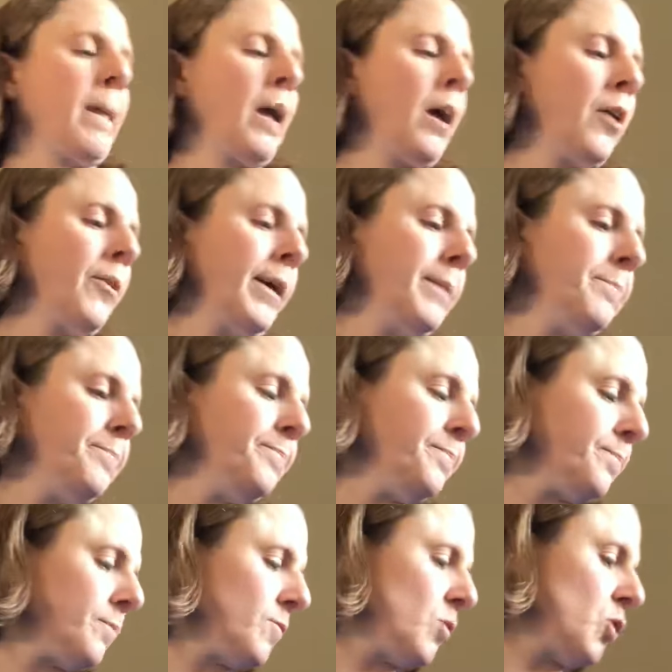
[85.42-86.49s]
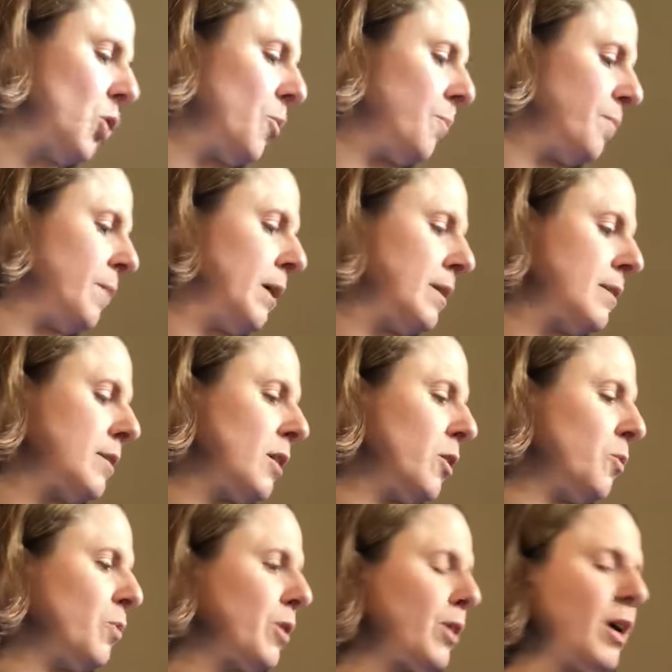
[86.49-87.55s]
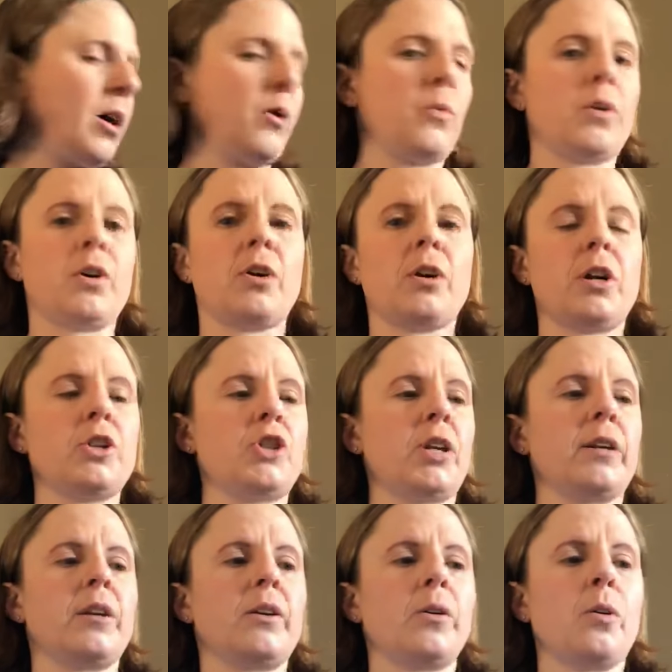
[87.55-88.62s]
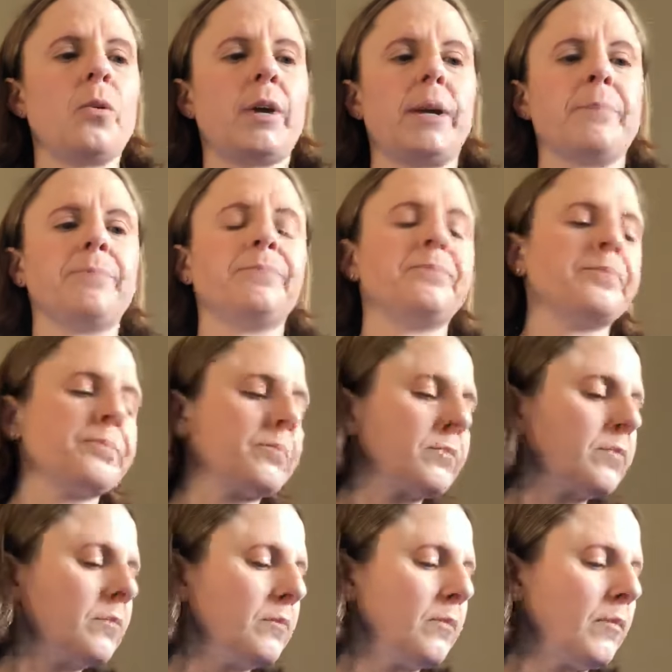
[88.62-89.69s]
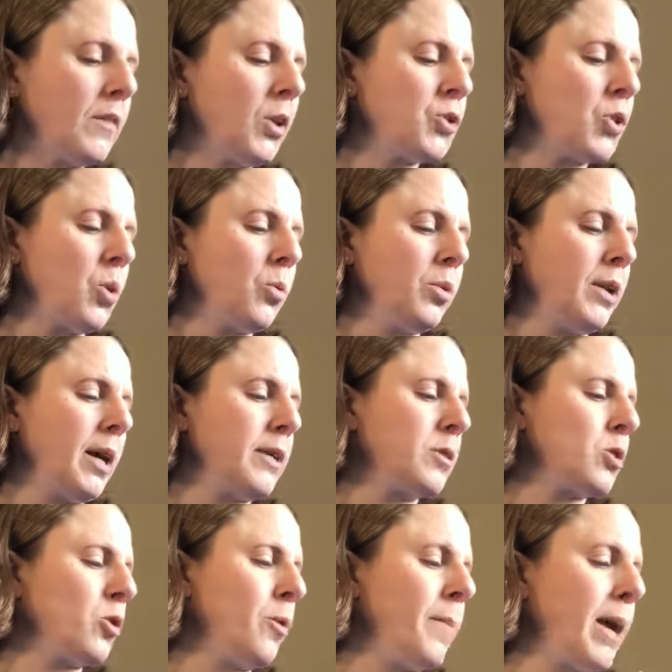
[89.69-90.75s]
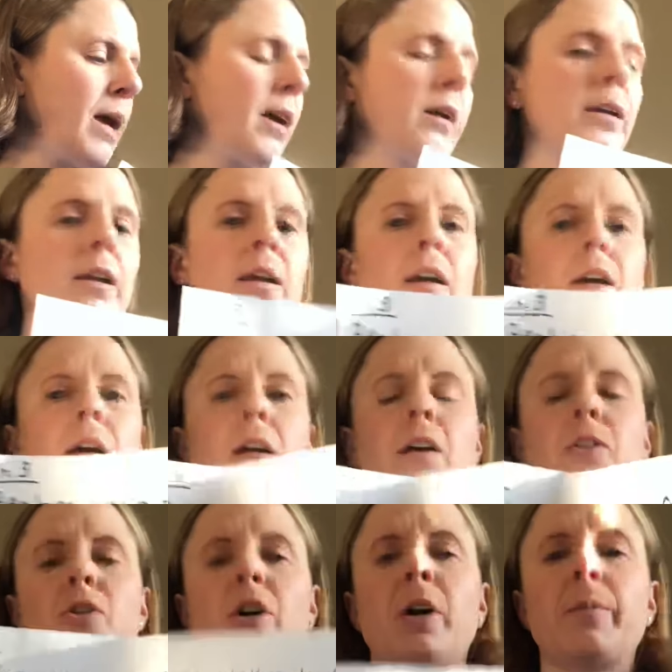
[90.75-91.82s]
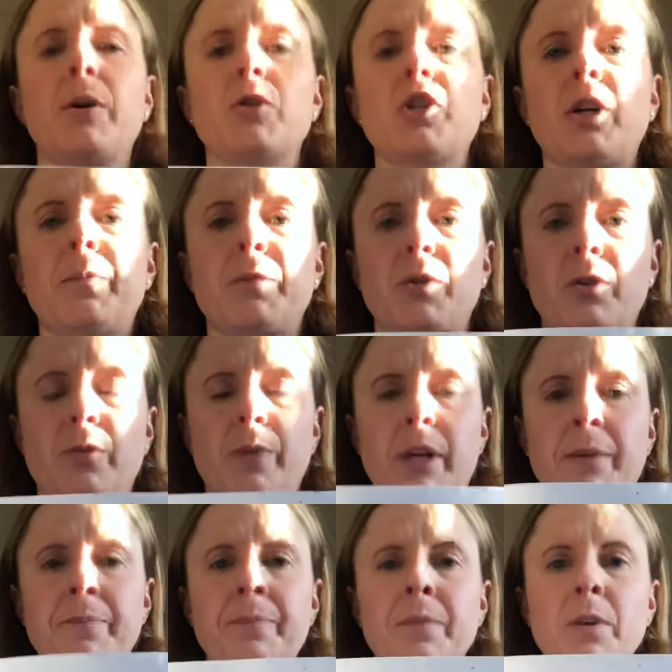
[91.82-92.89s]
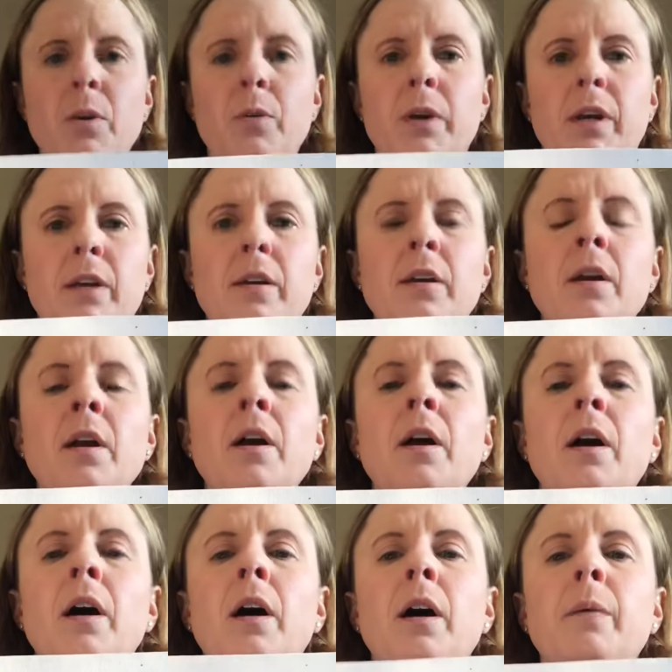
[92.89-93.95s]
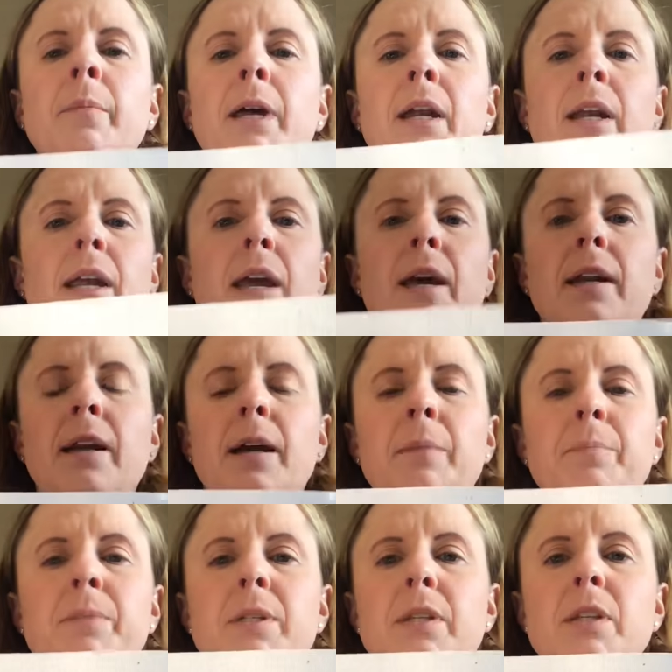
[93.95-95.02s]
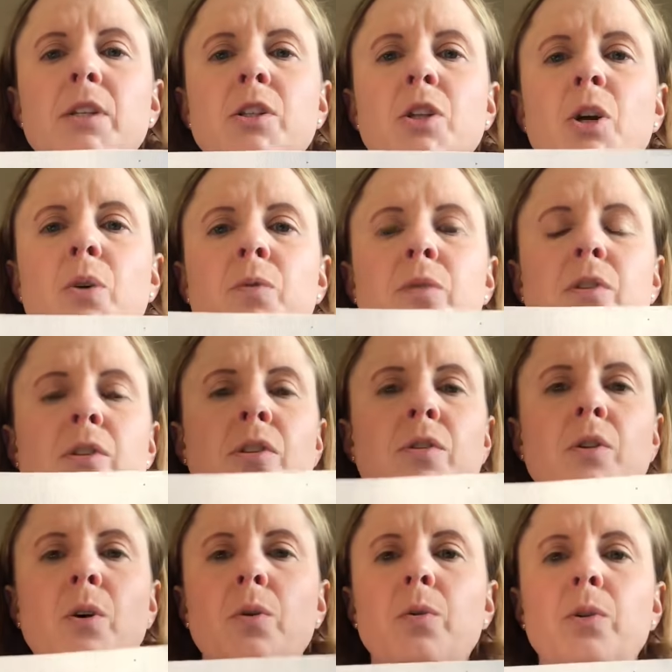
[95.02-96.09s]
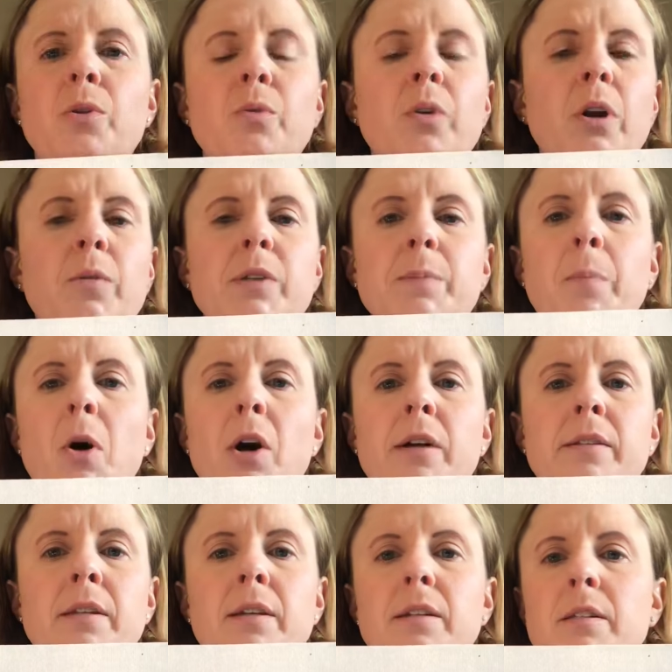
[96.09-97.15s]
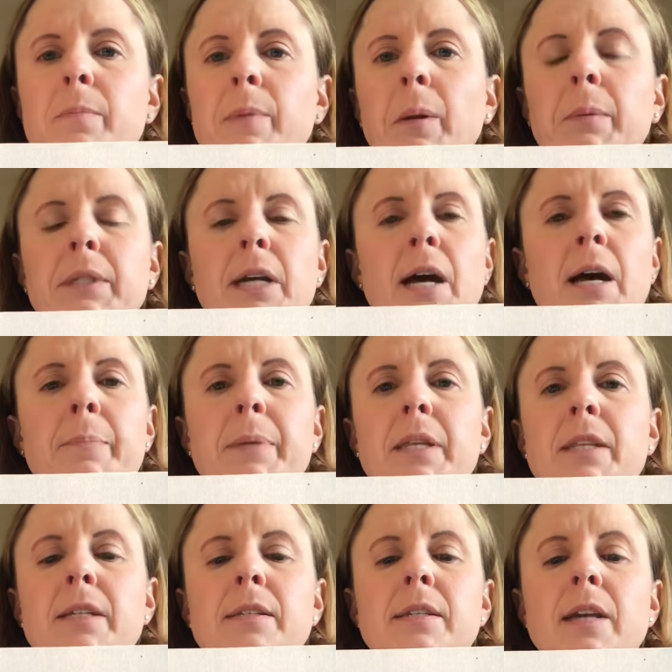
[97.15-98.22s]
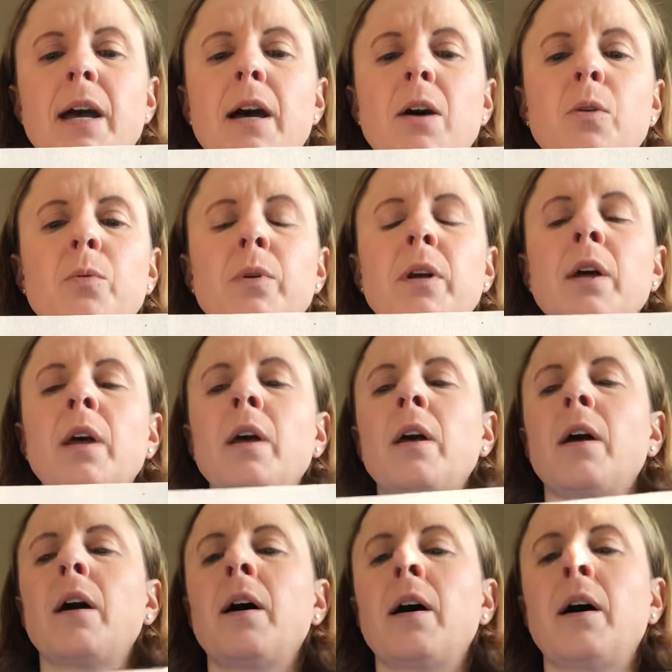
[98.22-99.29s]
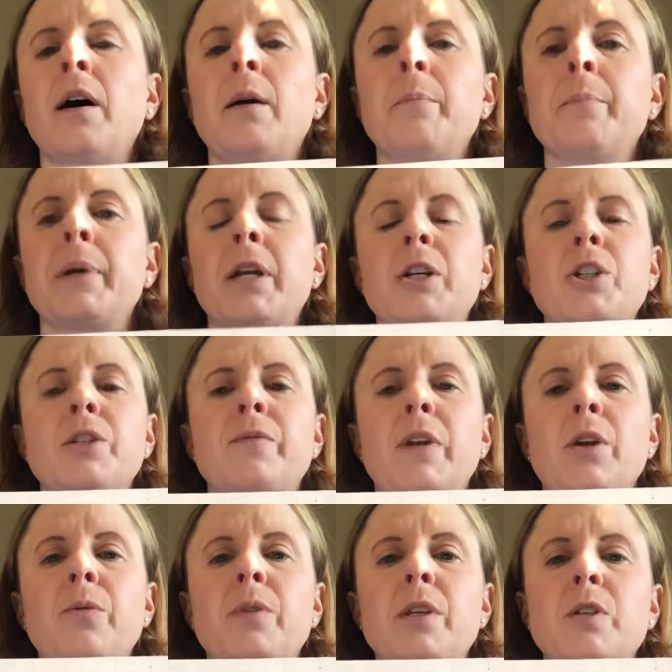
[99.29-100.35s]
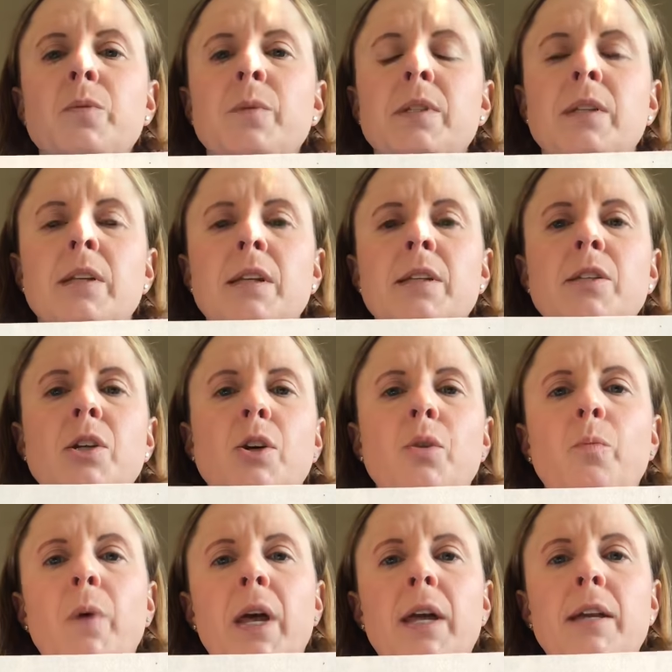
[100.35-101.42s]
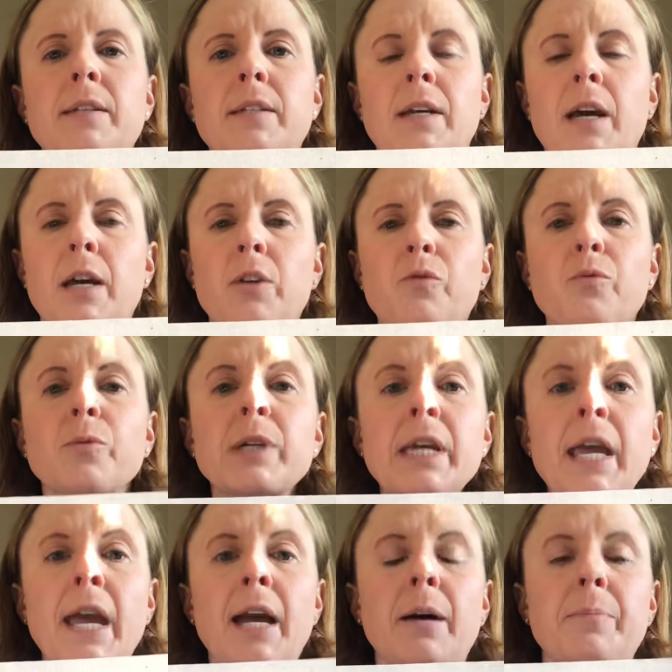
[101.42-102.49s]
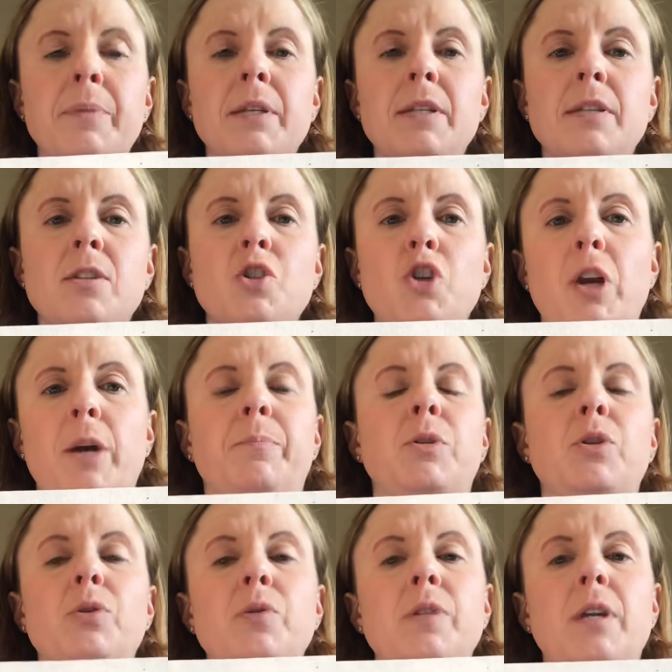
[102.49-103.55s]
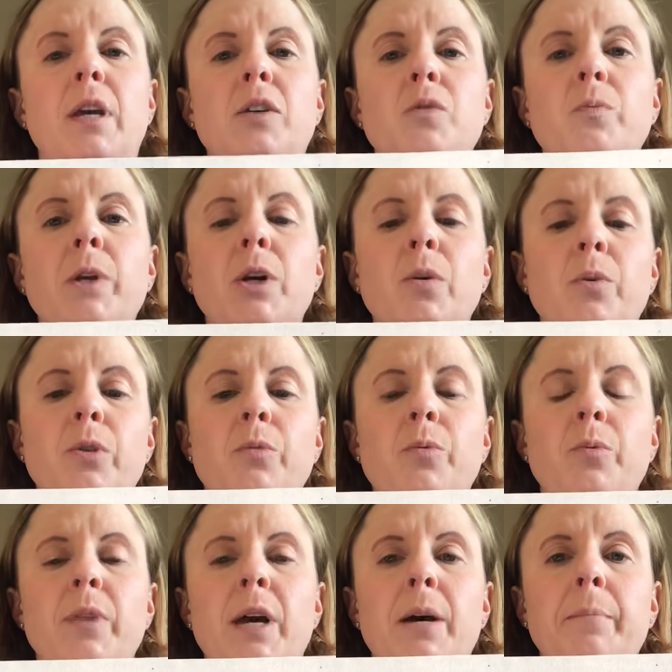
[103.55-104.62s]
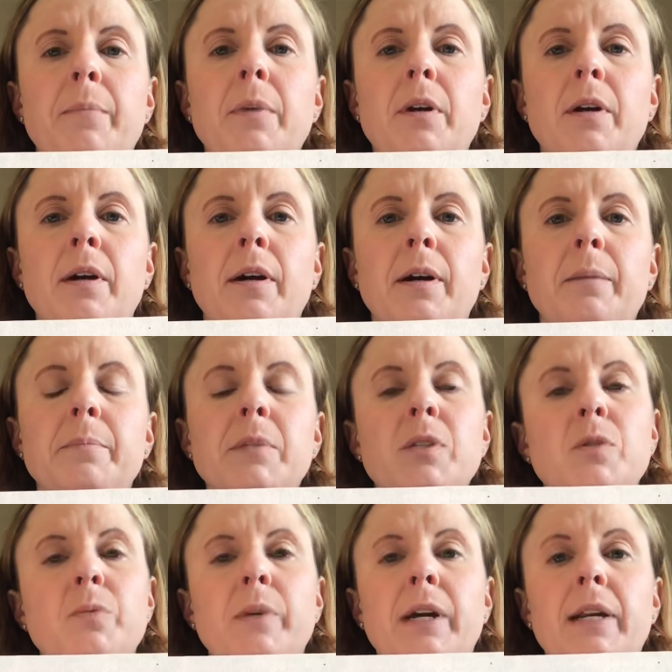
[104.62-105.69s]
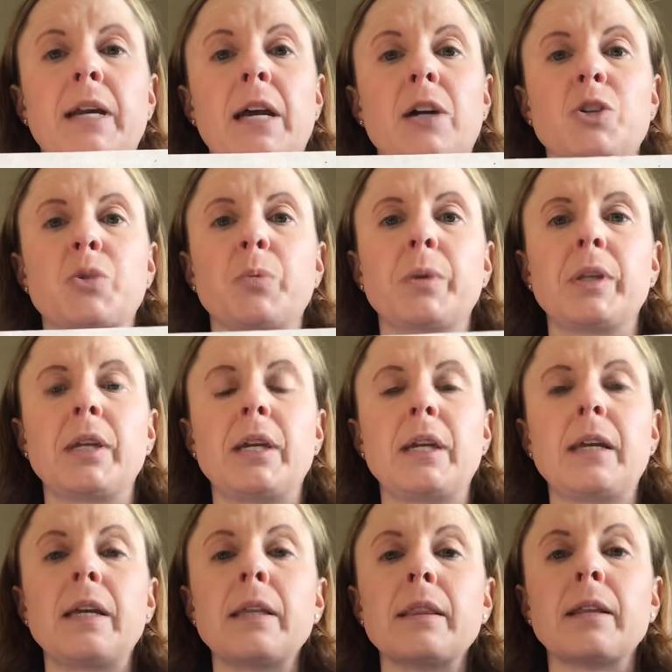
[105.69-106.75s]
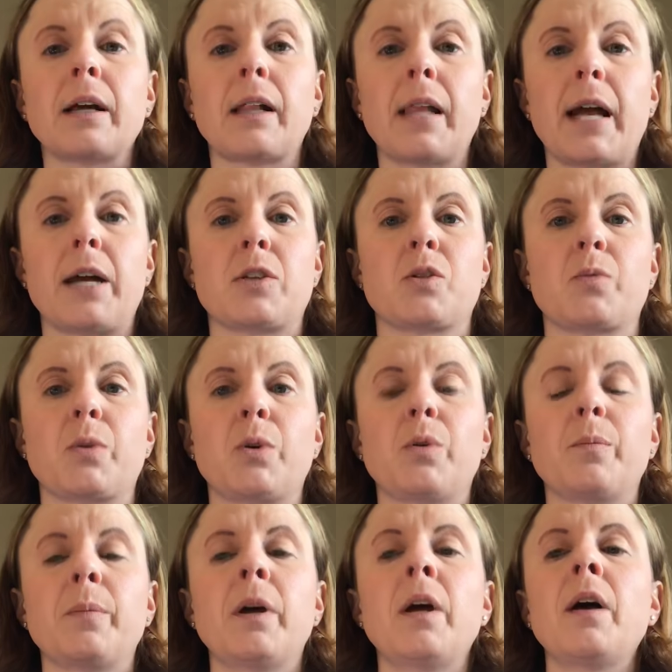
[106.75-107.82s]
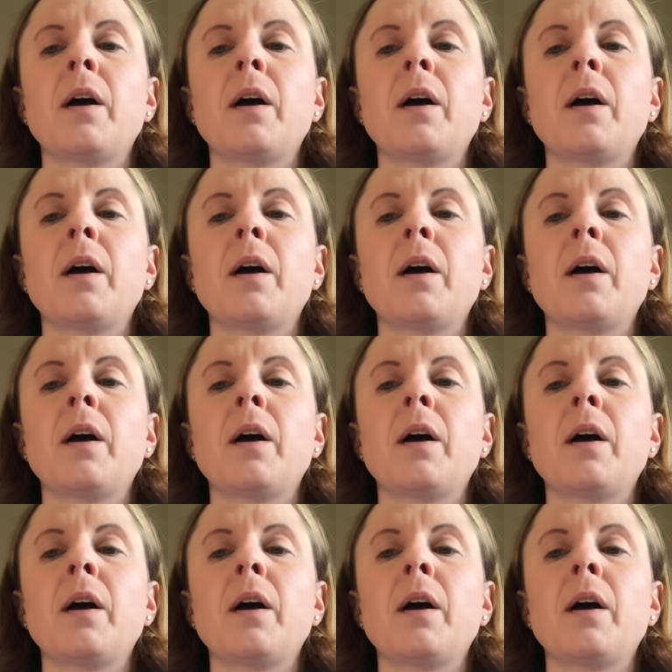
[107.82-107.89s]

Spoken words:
All right, so that's done with our agenda. Okay, so let's go back and talk about chapter 3, okay? And again, I did these notes, so you can always pause it to be able to copy these down. But I just figured this was an easier way to kind of recap these chapters as we go through them, since we're not actually in the classroom.